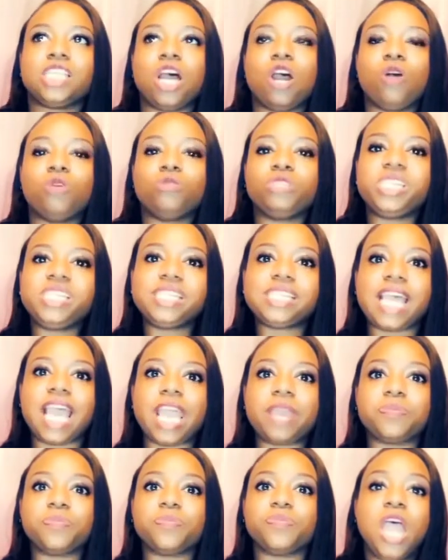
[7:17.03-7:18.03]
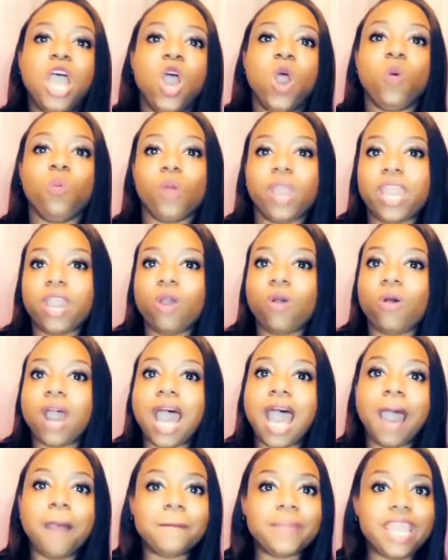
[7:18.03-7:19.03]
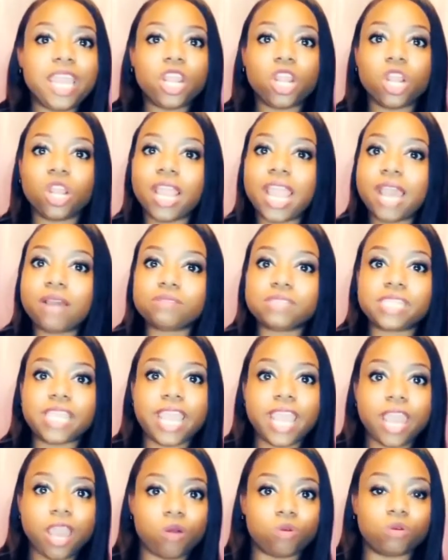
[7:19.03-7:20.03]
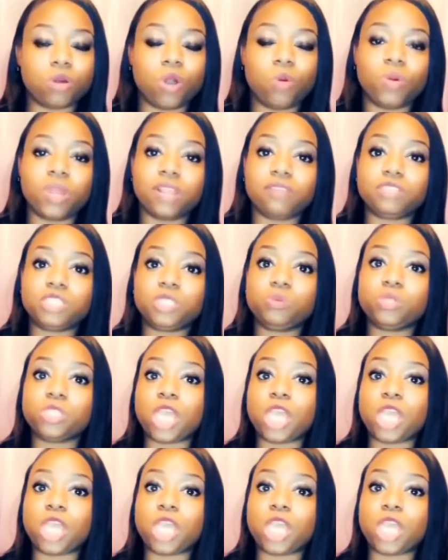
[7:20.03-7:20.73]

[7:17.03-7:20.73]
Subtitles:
So she's like, well, I'm at her house now or whatever.